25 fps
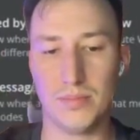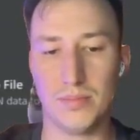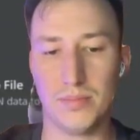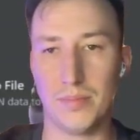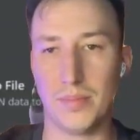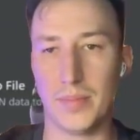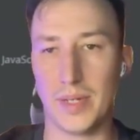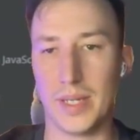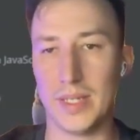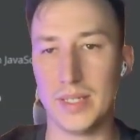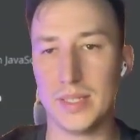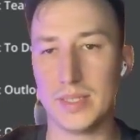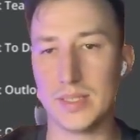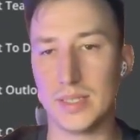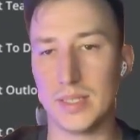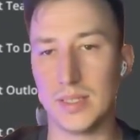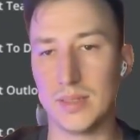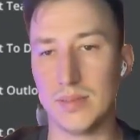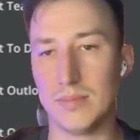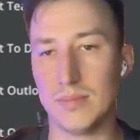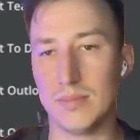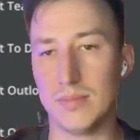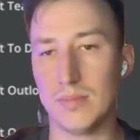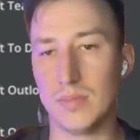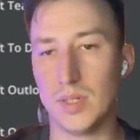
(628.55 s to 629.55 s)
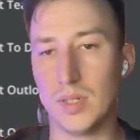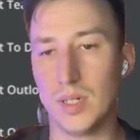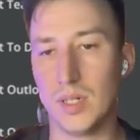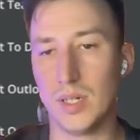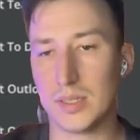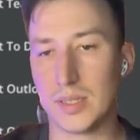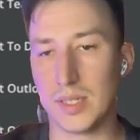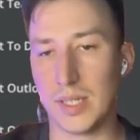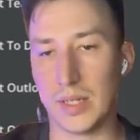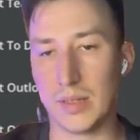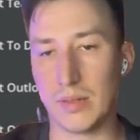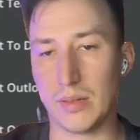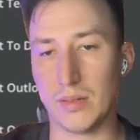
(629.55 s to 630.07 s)
make some
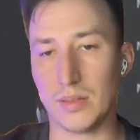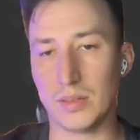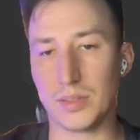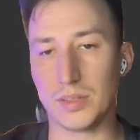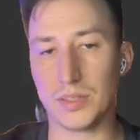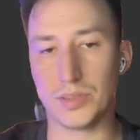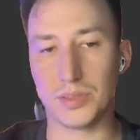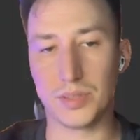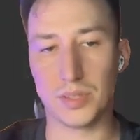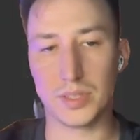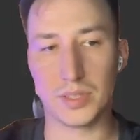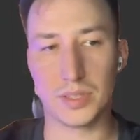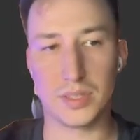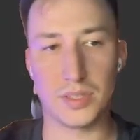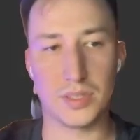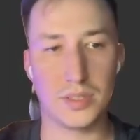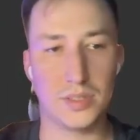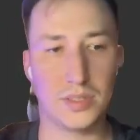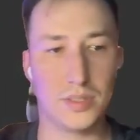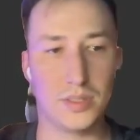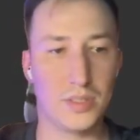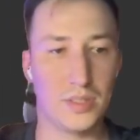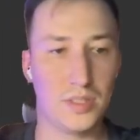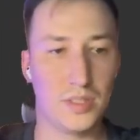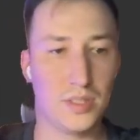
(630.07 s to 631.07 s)
scheduled trigger